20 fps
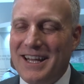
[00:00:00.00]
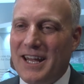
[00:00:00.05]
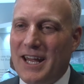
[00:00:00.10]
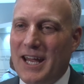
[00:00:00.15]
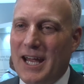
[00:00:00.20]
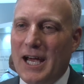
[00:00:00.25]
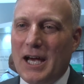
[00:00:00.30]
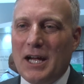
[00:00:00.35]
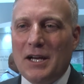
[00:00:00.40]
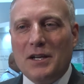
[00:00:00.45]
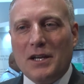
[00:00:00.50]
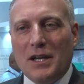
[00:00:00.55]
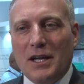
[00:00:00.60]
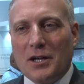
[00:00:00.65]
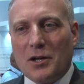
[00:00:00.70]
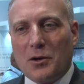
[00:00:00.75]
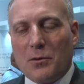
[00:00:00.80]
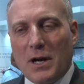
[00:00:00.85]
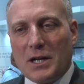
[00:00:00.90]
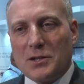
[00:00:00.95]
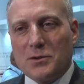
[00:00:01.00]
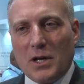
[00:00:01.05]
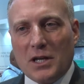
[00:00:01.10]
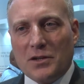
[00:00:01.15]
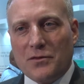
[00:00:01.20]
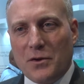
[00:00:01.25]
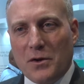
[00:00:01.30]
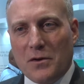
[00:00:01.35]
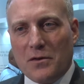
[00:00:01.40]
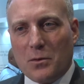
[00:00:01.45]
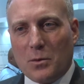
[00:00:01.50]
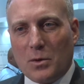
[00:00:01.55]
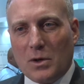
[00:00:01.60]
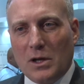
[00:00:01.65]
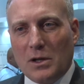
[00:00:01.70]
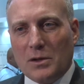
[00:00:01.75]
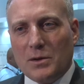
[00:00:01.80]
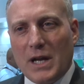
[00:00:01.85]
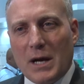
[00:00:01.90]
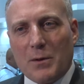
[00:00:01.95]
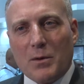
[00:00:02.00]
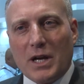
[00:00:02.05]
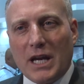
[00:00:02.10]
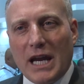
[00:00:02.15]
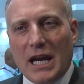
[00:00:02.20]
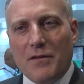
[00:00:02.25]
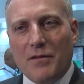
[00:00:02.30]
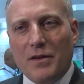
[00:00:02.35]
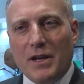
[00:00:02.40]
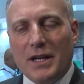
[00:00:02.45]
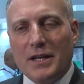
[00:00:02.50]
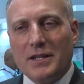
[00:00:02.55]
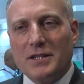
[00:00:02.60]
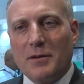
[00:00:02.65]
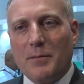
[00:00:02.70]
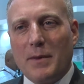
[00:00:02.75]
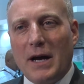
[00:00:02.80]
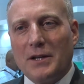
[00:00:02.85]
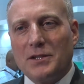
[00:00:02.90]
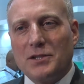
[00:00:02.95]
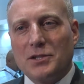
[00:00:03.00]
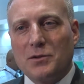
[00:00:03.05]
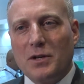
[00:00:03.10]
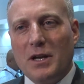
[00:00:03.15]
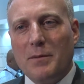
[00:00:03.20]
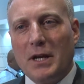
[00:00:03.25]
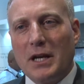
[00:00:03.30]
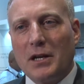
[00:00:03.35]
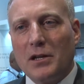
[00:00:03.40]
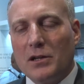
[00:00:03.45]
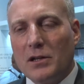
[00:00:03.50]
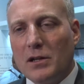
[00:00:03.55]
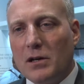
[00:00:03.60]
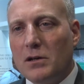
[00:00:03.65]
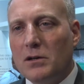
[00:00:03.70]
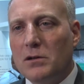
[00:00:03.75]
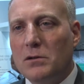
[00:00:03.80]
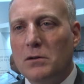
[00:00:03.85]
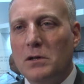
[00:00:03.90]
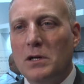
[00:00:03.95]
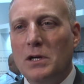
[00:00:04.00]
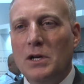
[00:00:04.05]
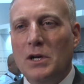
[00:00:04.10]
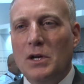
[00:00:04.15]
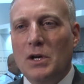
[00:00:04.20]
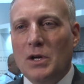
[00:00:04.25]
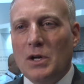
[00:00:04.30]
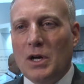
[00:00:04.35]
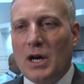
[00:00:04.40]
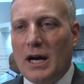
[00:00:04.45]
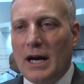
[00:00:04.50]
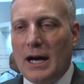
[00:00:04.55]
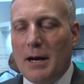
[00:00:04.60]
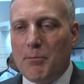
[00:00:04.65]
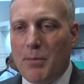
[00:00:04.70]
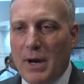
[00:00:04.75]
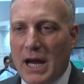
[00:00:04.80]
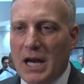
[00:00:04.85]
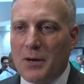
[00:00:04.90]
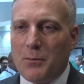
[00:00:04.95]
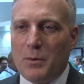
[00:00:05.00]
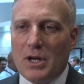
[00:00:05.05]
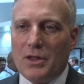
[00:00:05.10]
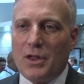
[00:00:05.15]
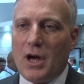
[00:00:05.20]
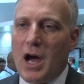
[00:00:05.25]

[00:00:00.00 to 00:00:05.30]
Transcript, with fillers: And in Crestron's view of the world, network AV is about streaming low uh, bandwidth,